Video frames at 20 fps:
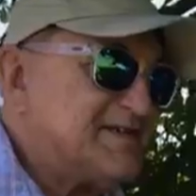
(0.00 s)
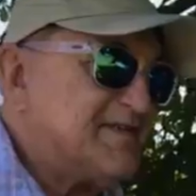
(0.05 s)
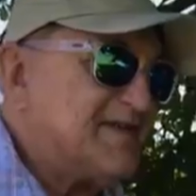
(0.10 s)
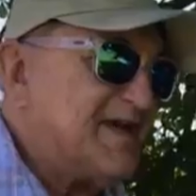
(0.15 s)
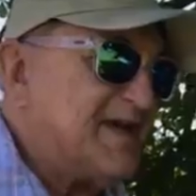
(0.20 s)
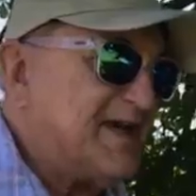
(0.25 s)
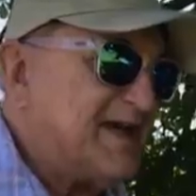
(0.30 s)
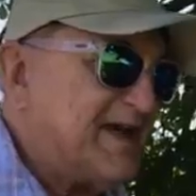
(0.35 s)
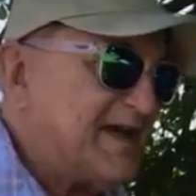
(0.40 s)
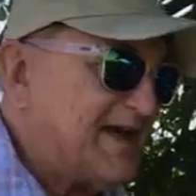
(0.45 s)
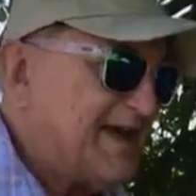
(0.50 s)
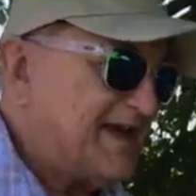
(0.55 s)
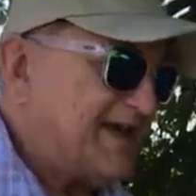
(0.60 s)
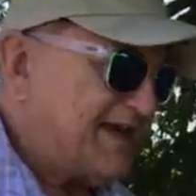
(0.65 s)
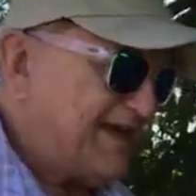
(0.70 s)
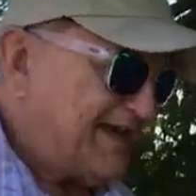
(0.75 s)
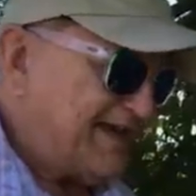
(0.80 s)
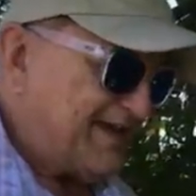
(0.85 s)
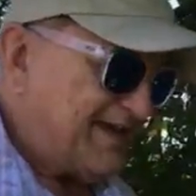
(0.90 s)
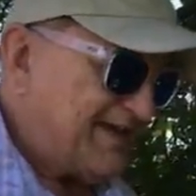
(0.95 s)

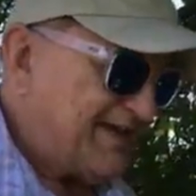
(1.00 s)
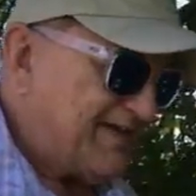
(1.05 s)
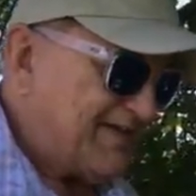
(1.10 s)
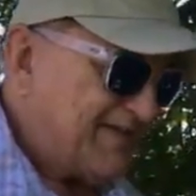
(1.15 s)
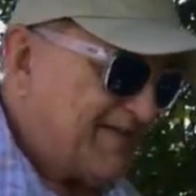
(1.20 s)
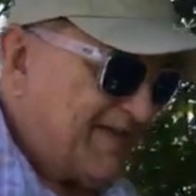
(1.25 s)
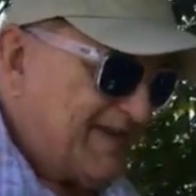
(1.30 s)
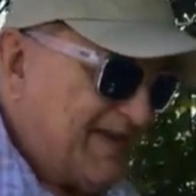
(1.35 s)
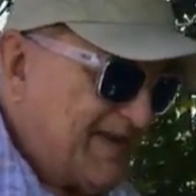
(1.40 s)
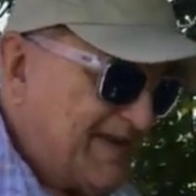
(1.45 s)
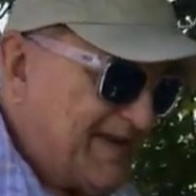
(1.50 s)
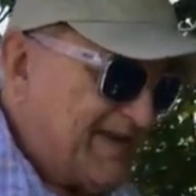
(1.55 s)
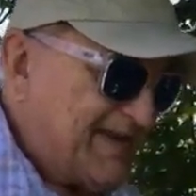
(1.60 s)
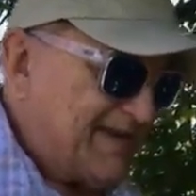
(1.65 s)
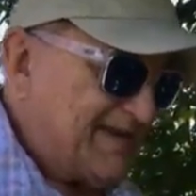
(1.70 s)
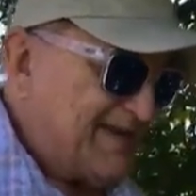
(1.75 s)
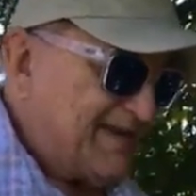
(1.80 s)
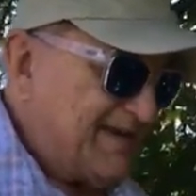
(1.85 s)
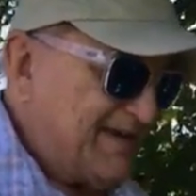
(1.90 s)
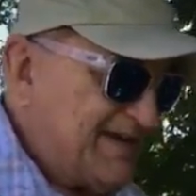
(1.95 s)
away, and
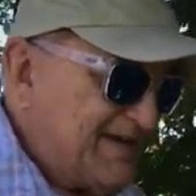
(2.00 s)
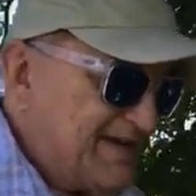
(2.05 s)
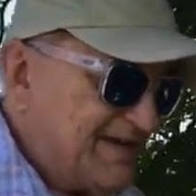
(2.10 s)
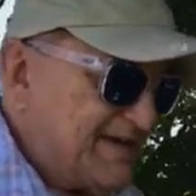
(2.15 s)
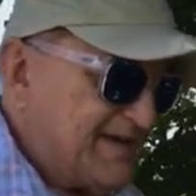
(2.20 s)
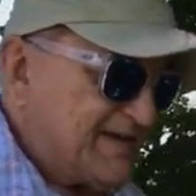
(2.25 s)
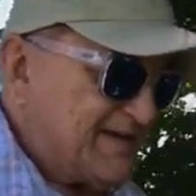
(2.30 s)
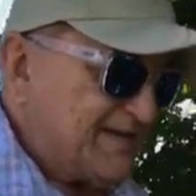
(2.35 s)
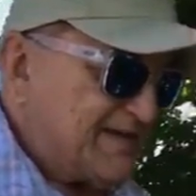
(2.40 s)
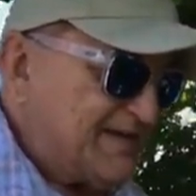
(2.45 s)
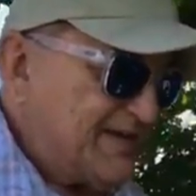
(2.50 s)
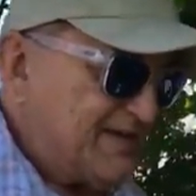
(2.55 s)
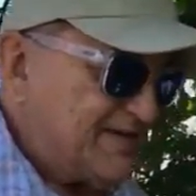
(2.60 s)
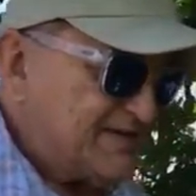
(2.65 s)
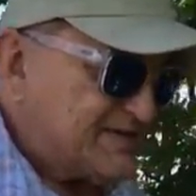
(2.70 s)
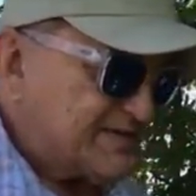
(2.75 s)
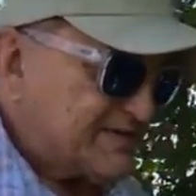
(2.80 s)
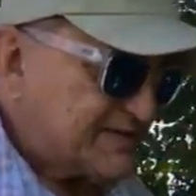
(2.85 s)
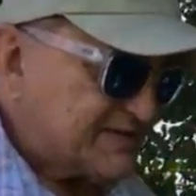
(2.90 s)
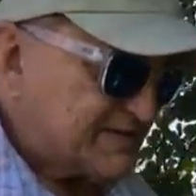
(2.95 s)
the
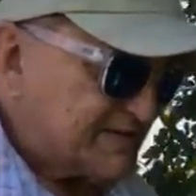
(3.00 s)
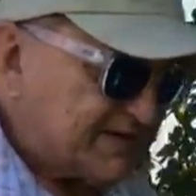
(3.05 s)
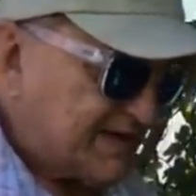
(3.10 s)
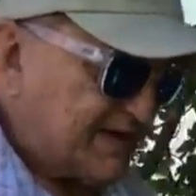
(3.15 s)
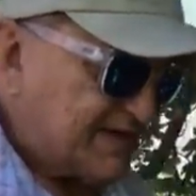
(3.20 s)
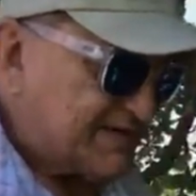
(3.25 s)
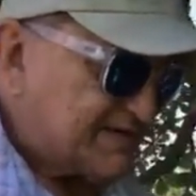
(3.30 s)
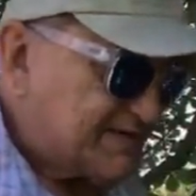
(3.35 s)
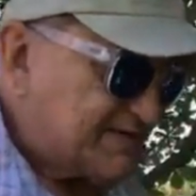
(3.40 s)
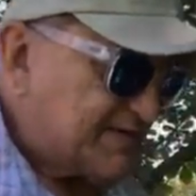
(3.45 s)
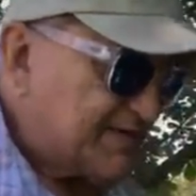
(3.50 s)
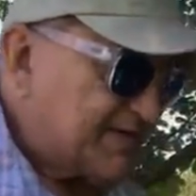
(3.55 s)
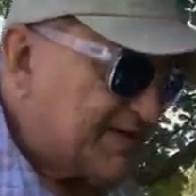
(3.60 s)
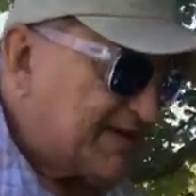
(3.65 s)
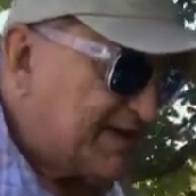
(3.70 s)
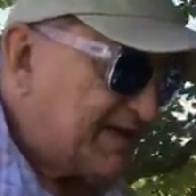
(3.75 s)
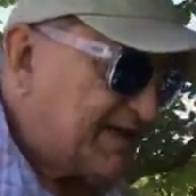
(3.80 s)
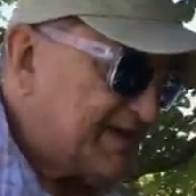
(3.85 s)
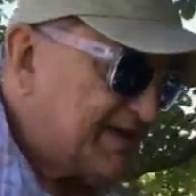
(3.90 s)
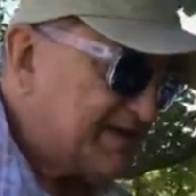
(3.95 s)
teachers escort
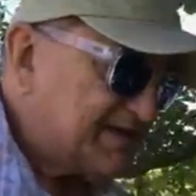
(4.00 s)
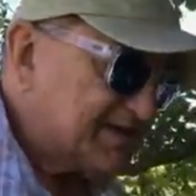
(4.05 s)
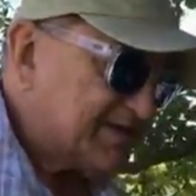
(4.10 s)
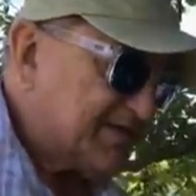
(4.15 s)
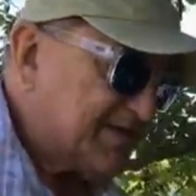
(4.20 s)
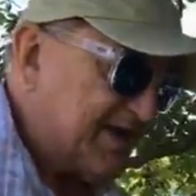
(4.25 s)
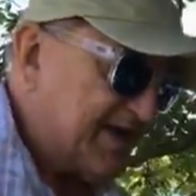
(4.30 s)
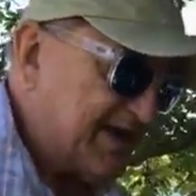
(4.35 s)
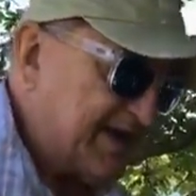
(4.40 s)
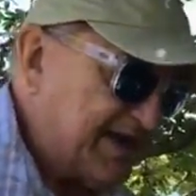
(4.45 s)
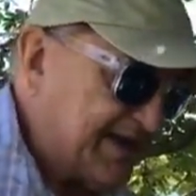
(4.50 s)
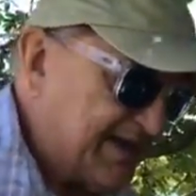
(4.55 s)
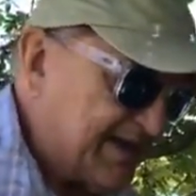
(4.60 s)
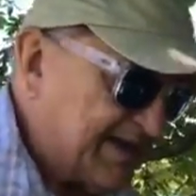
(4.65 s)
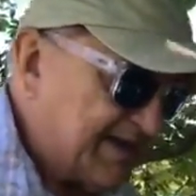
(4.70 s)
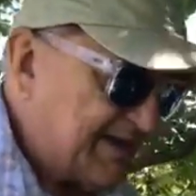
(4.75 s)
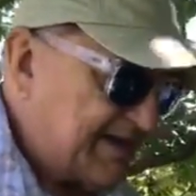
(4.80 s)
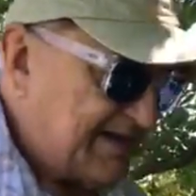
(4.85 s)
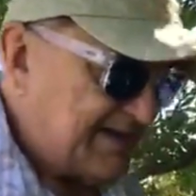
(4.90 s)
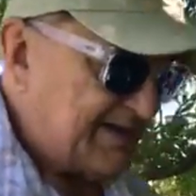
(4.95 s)
the kids away,
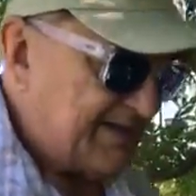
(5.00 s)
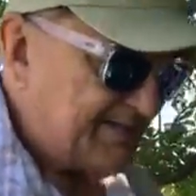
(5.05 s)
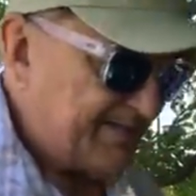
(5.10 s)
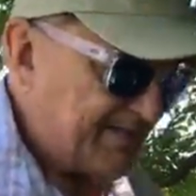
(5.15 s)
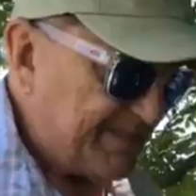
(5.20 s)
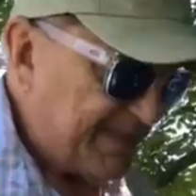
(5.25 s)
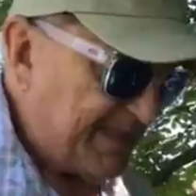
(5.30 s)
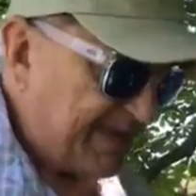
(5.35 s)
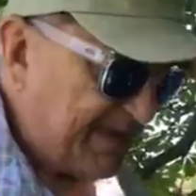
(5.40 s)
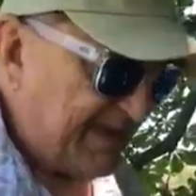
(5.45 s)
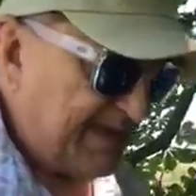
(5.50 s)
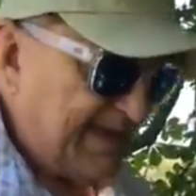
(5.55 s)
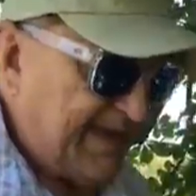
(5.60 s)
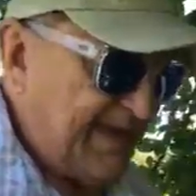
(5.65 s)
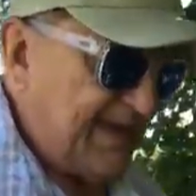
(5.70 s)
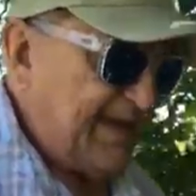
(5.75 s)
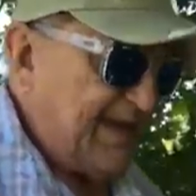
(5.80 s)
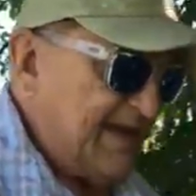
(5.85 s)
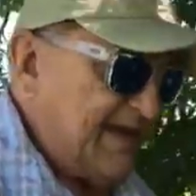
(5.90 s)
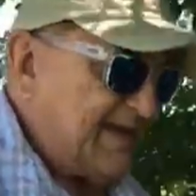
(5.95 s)
and
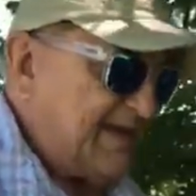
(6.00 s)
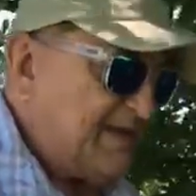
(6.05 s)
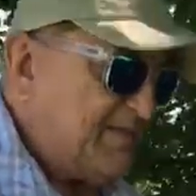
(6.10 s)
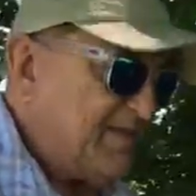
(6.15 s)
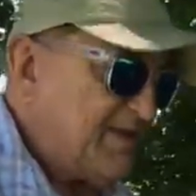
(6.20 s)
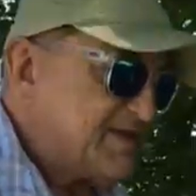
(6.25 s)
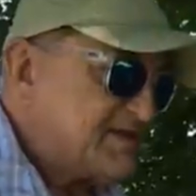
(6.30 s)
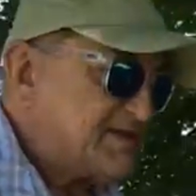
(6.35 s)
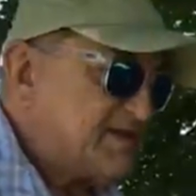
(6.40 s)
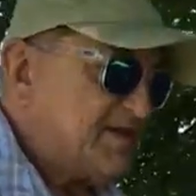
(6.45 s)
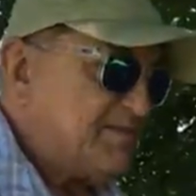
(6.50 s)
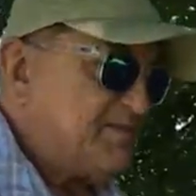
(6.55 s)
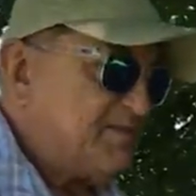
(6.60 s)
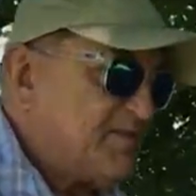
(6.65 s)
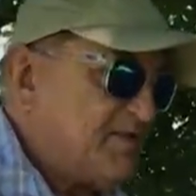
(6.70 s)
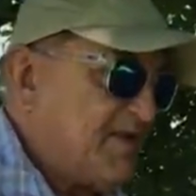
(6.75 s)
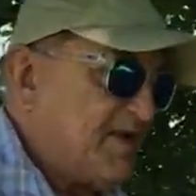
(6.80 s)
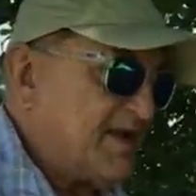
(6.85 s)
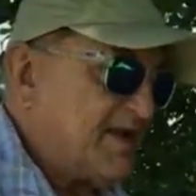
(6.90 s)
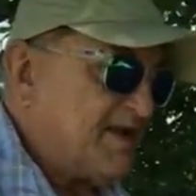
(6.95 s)
That must have
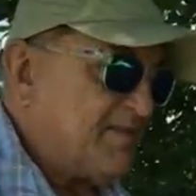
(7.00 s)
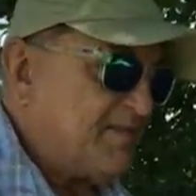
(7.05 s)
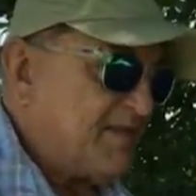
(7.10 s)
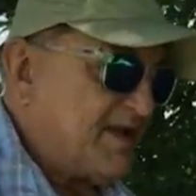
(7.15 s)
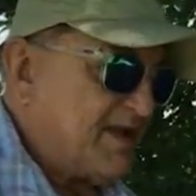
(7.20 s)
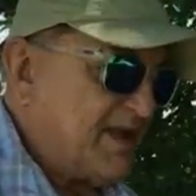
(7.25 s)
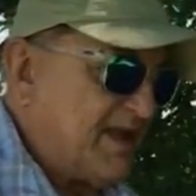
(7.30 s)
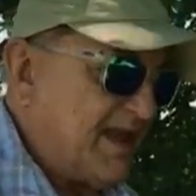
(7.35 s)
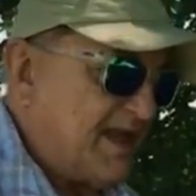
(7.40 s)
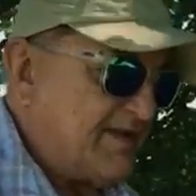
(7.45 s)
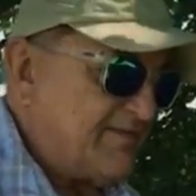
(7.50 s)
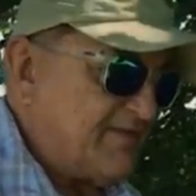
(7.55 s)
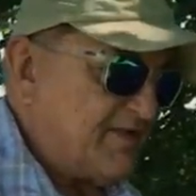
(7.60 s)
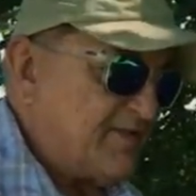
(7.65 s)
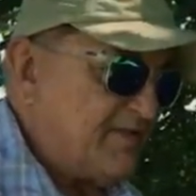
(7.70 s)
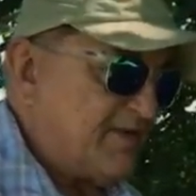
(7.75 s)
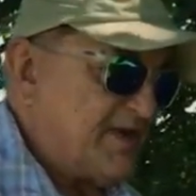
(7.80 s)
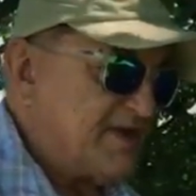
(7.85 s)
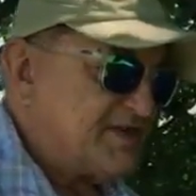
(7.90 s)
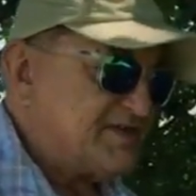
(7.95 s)
brought up a lot of
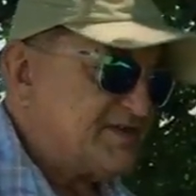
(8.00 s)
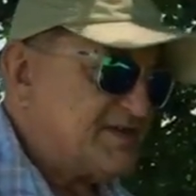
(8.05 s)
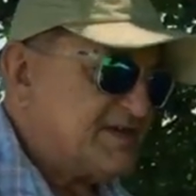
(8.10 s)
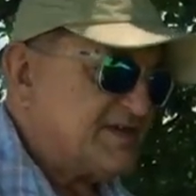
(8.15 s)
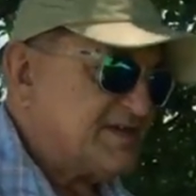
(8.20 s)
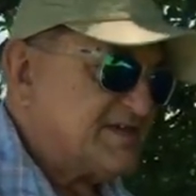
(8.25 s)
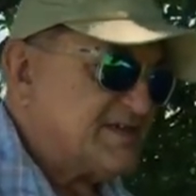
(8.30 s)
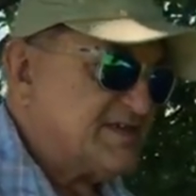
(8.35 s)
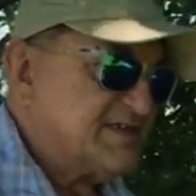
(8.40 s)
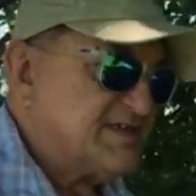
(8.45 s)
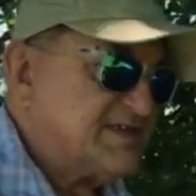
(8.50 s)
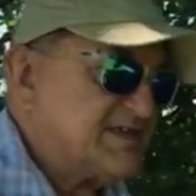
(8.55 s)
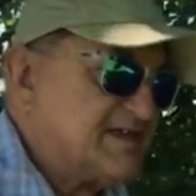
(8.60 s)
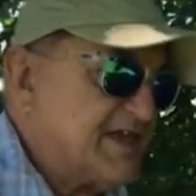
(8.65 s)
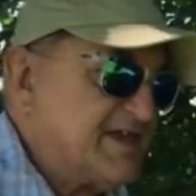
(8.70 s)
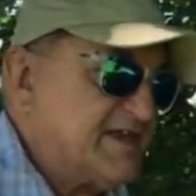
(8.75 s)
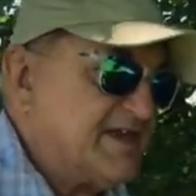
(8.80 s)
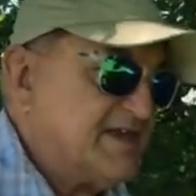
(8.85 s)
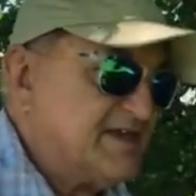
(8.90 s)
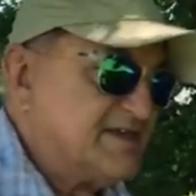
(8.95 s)
questions in
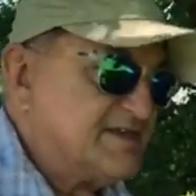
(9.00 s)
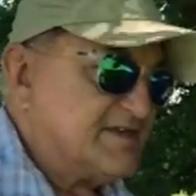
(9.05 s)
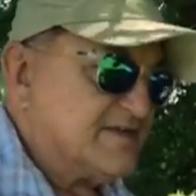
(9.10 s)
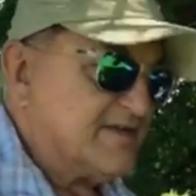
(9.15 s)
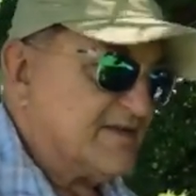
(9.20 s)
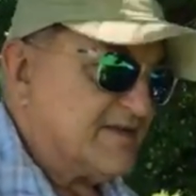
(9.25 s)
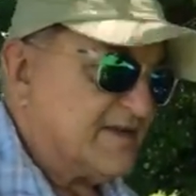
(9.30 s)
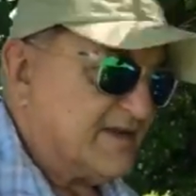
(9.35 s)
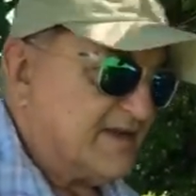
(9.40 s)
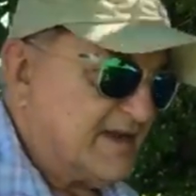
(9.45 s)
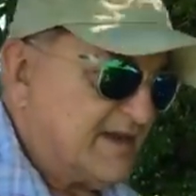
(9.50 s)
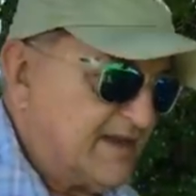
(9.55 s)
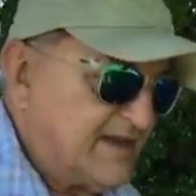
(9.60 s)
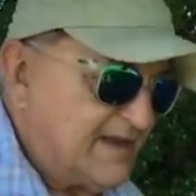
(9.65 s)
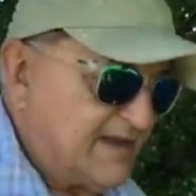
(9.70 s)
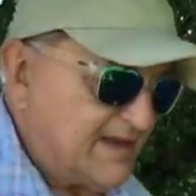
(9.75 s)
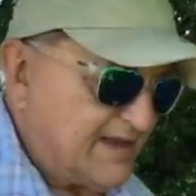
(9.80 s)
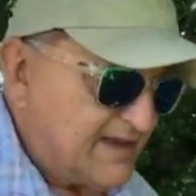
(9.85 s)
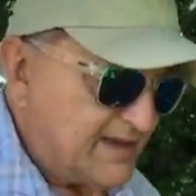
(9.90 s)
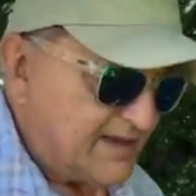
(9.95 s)
Sunday school
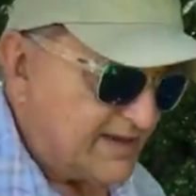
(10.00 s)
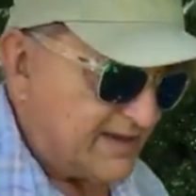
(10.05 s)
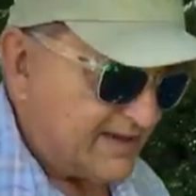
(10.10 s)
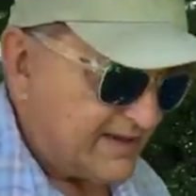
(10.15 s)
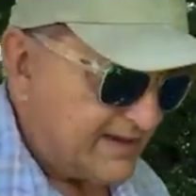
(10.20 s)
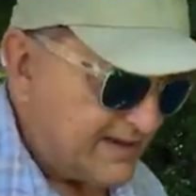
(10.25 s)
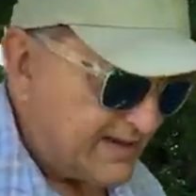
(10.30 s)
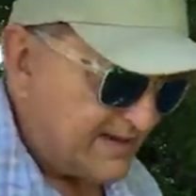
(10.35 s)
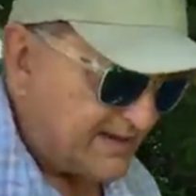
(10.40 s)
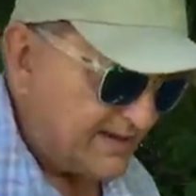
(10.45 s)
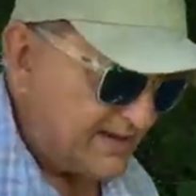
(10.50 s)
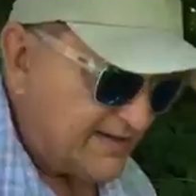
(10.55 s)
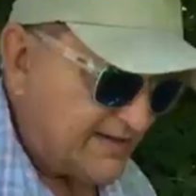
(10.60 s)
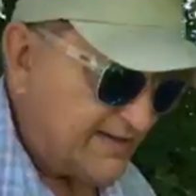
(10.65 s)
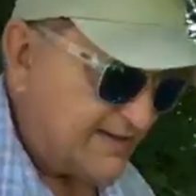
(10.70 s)
uh,